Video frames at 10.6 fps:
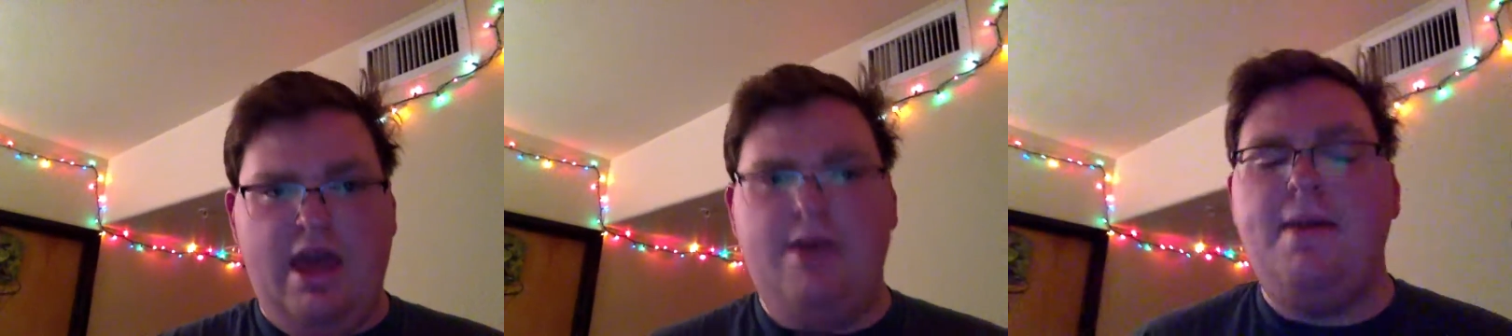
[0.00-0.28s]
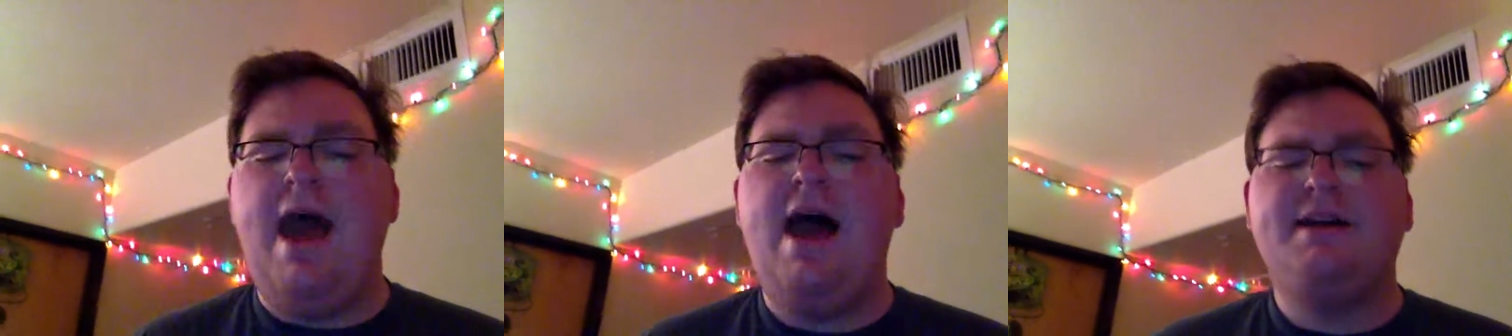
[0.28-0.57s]

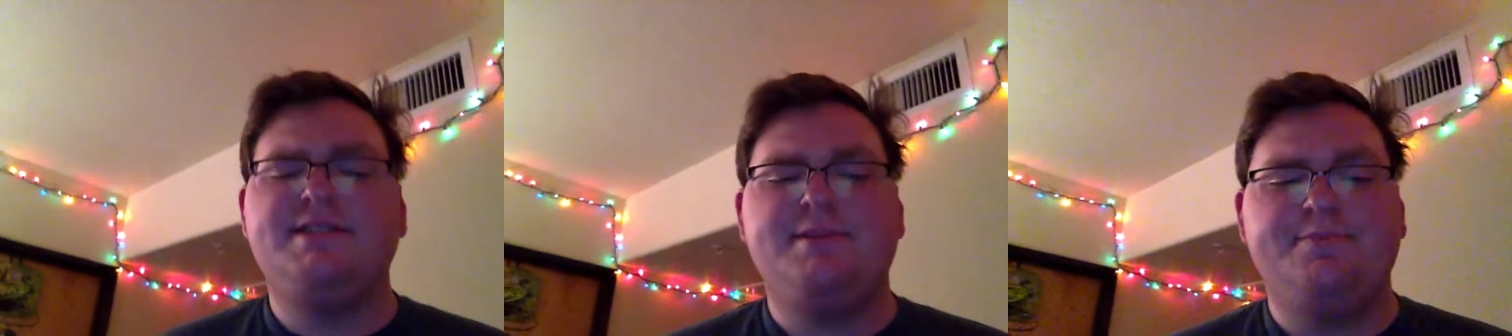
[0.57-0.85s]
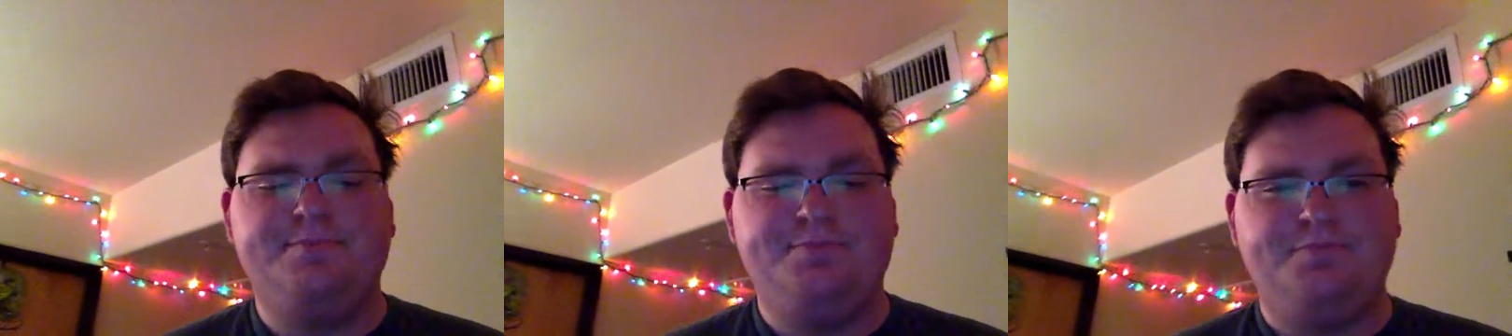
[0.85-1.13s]

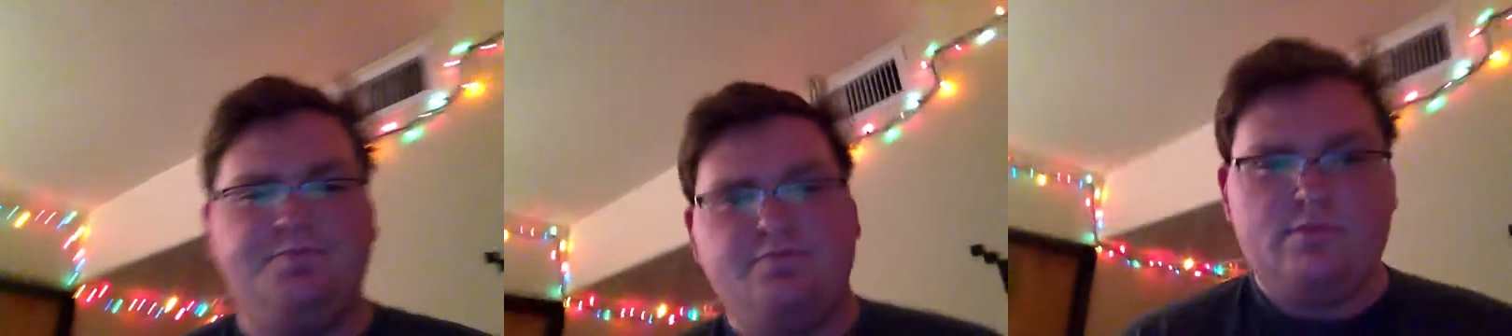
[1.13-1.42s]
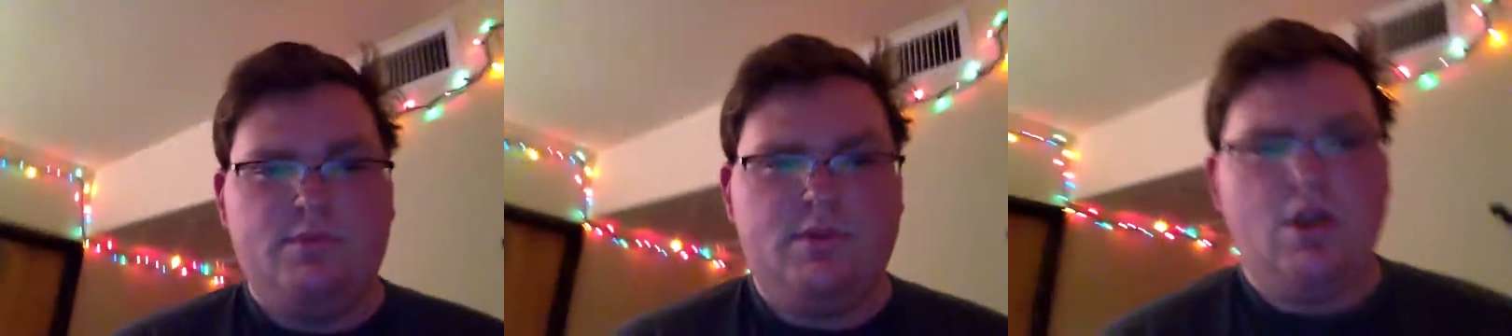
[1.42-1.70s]
Impacts.
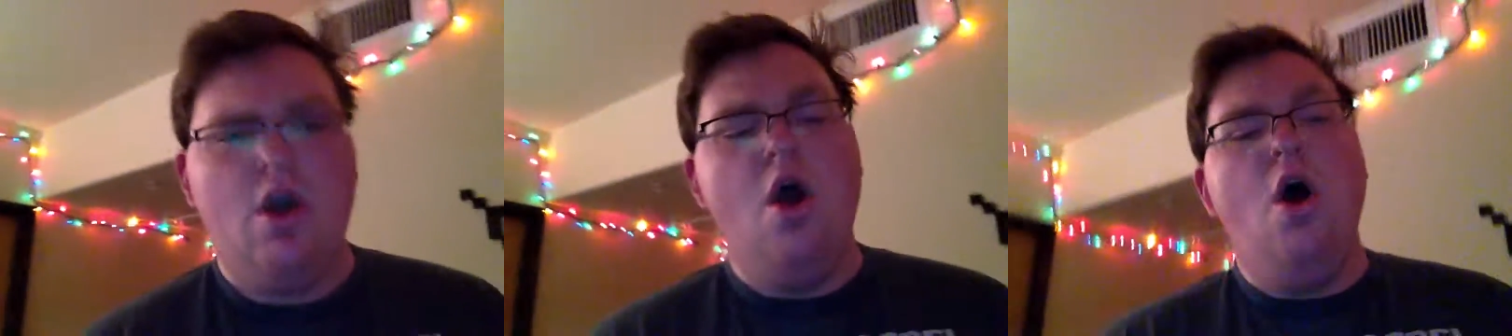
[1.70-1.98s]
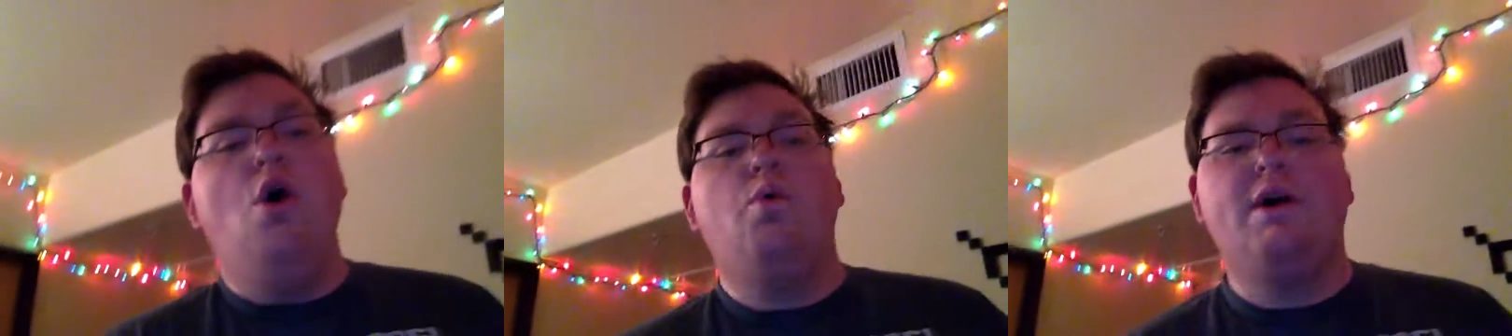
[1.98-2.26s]

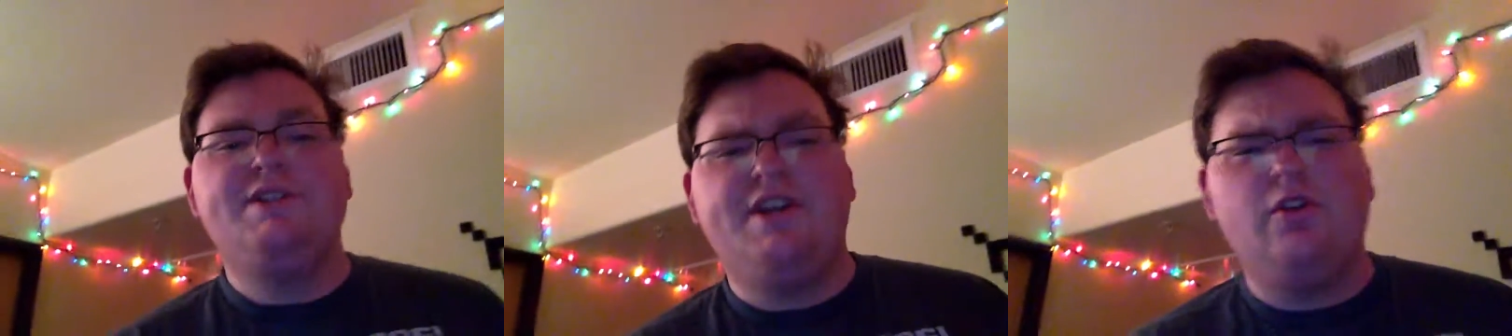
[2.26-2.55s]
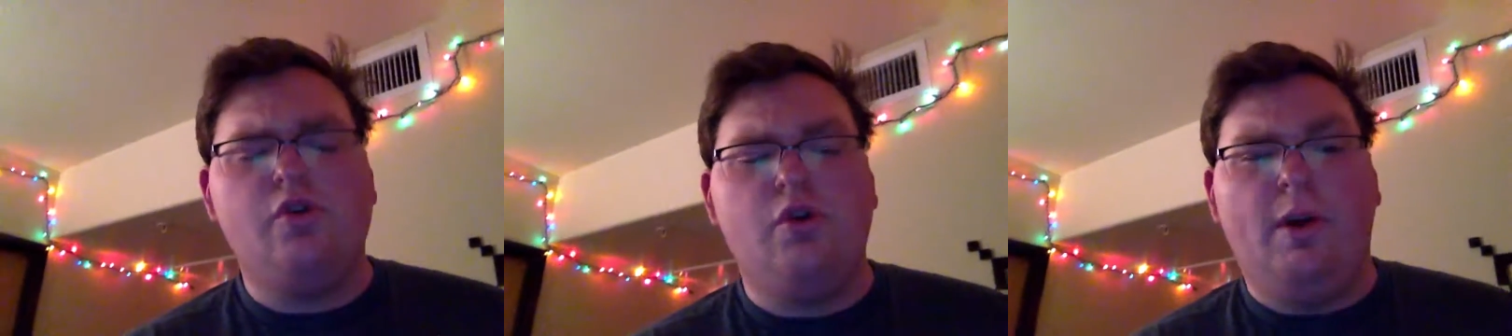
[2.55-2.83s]
1,
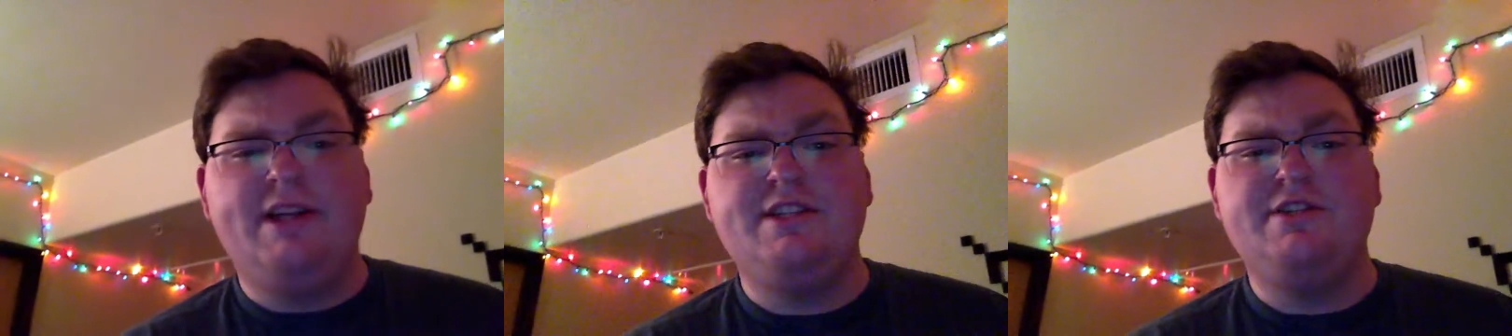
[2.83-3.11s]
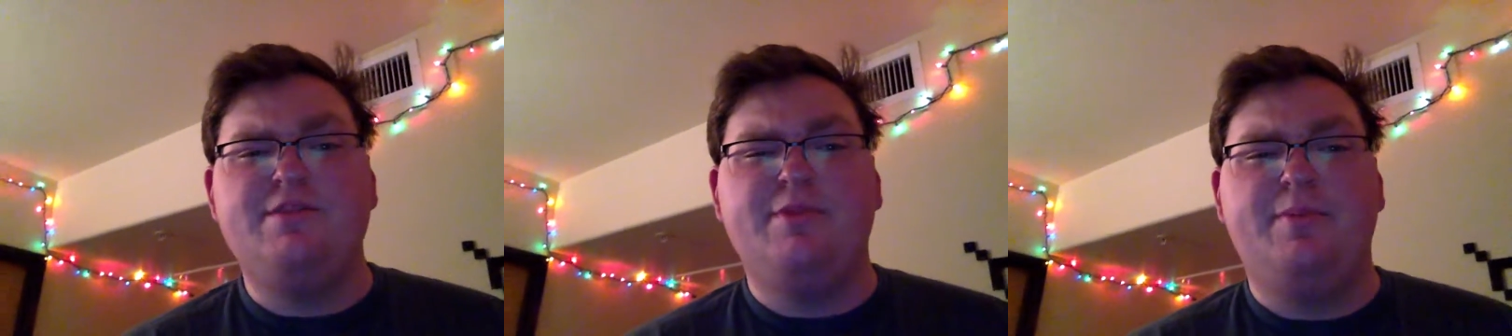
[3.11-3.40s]
cyclical
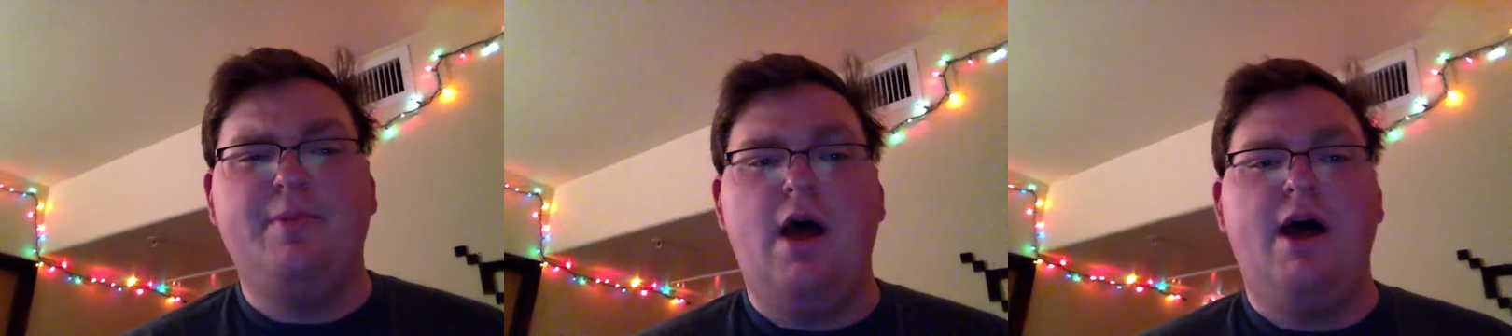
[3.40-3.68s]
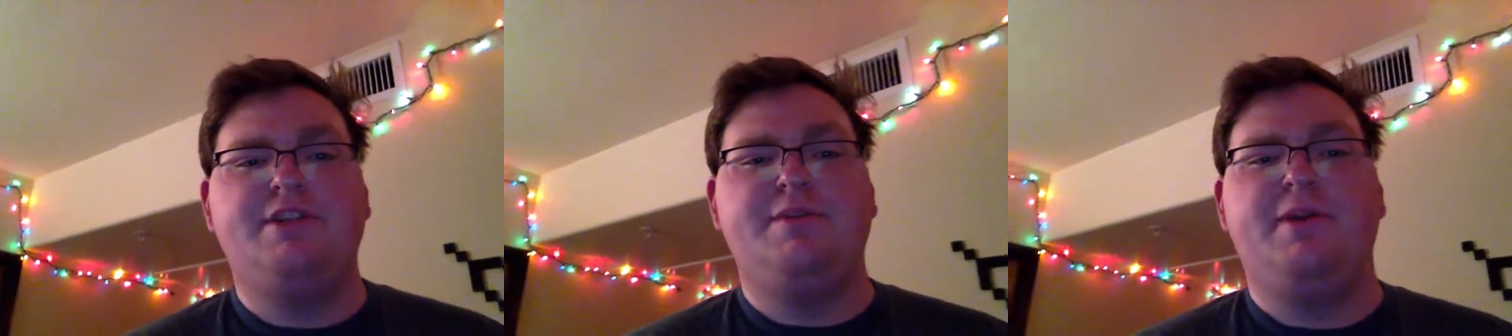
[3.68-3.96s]
racism,
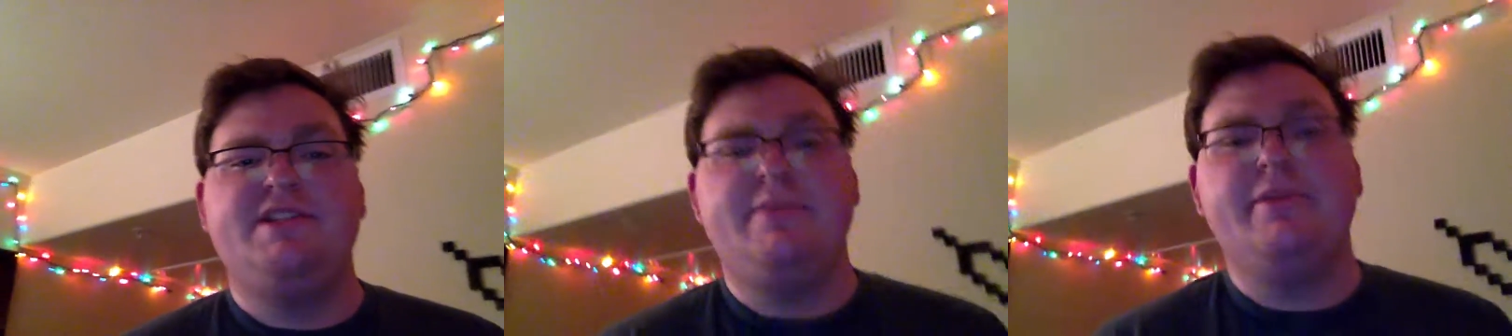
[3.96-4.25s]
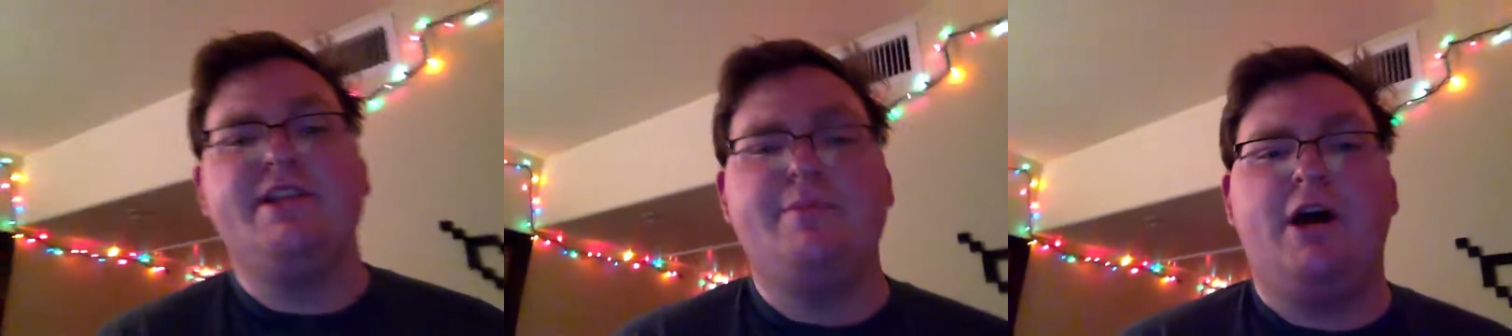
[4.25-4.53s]
to put it
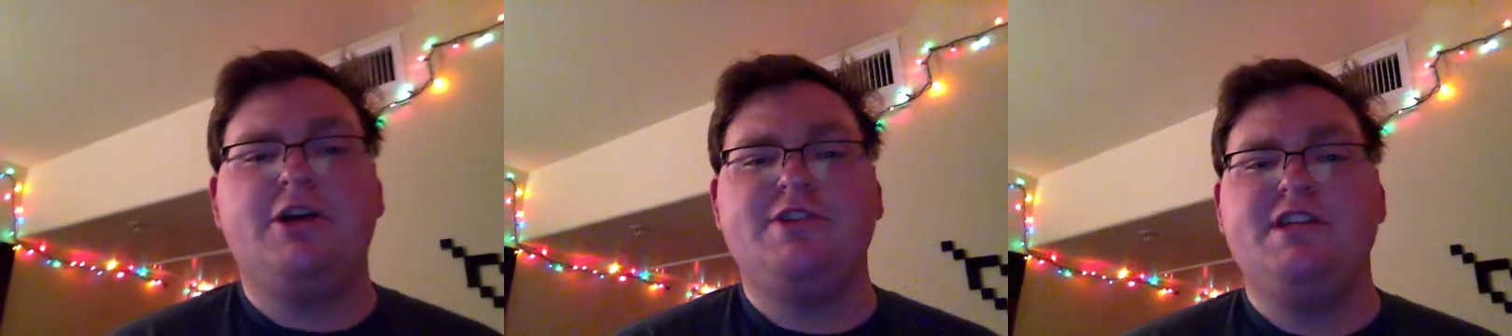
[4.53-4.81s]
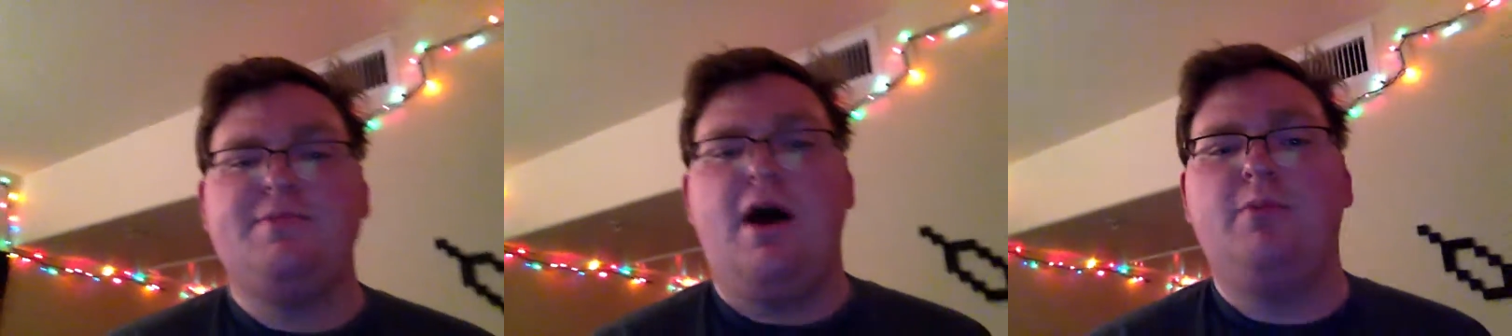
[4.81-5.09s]
simply, democracy
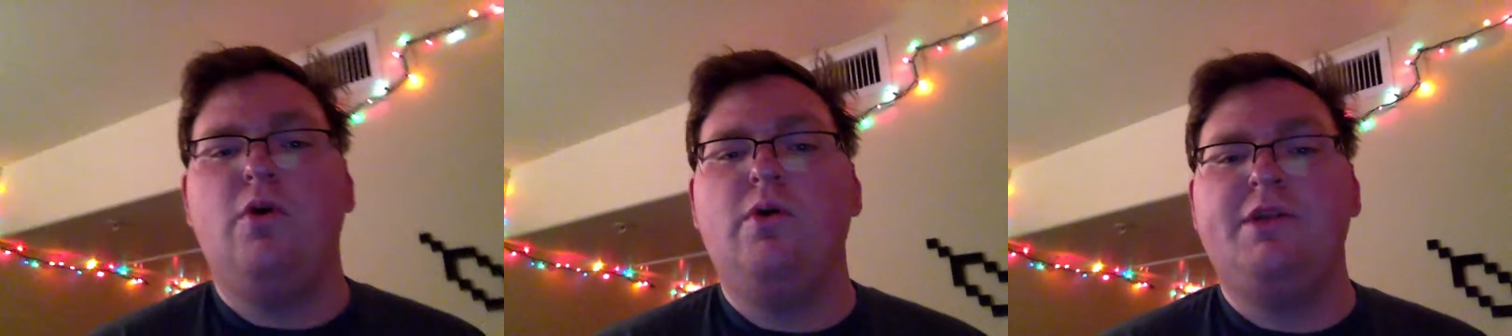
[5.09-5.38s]
is mob rule.